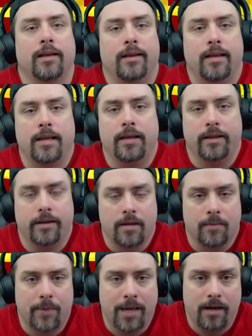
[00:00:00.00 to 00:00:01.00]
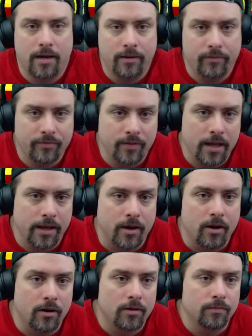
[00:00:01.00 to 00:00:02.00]
in competitive, like
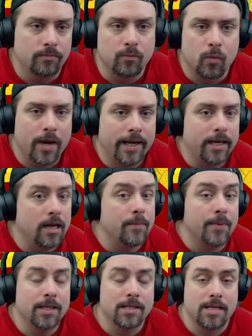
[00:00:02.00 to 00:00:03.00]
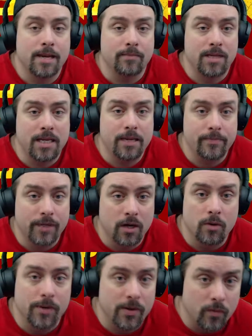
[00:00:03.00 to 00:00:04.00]
all winding up on the same team and
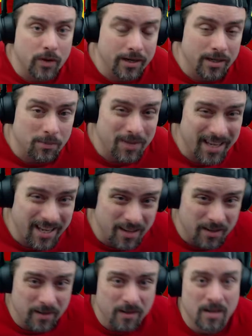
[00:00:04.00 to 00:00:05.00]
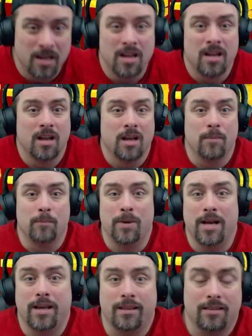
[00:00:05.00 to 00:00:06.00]
nobody wanting to play healer.
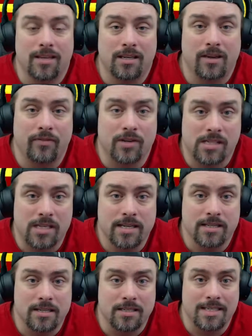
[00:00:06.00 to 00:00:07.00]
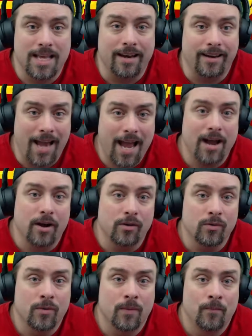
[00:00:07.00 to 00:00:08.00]
But the difference is that now,
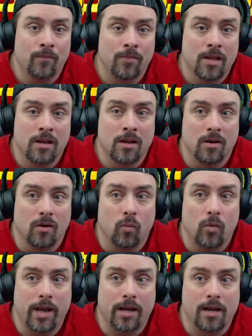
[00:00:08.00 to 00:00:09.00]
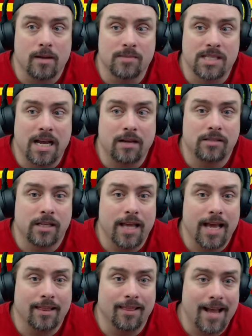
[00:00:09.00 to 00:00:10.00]
when it comes down to
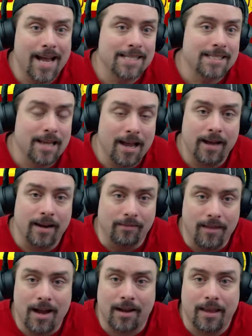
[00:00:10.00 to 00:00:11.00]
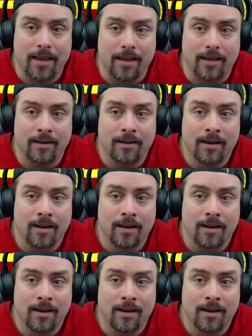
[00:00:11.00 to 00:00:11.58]
that last guy to lock in,